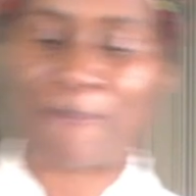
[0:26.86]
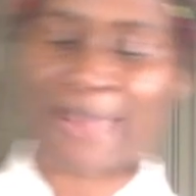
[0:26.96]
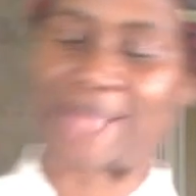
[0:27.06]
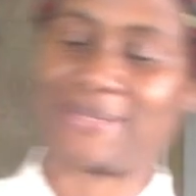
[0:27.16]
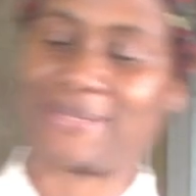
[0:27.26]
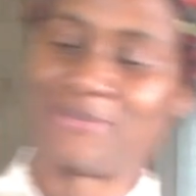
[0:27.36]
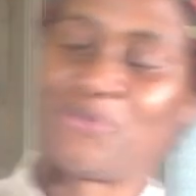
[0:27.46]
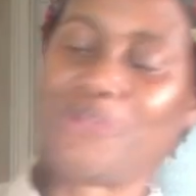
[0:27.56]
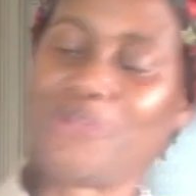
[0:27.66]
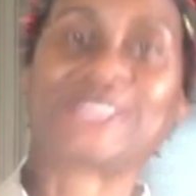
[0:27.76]
plantains
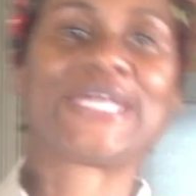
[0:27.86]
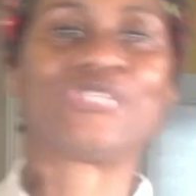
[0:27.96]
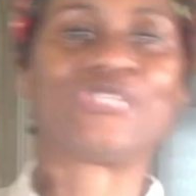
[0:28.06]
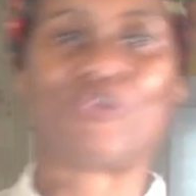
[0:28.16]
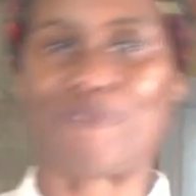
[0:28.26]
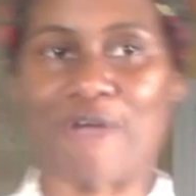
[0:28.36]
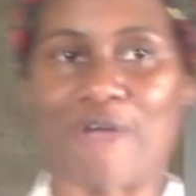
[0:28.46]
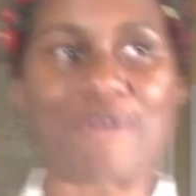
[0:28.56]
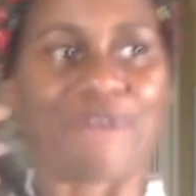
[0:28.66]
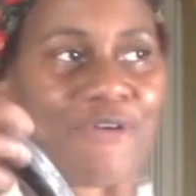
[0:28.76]
where the skins are
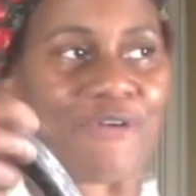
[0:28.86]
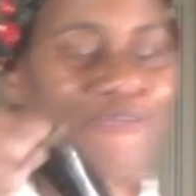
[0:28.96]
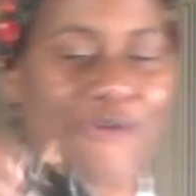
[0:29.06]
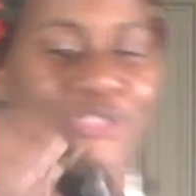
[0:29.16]
very